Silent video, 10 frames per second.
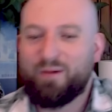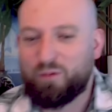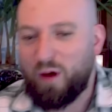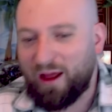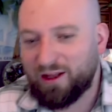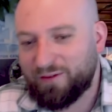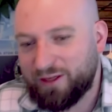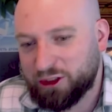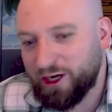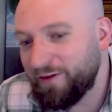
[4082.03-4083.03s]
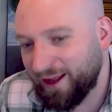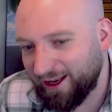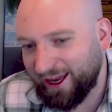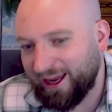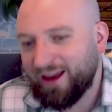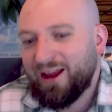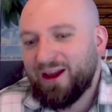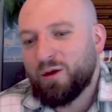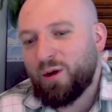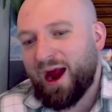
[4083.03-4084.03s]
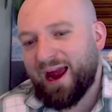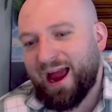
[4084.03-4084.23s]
relatively trivially, right?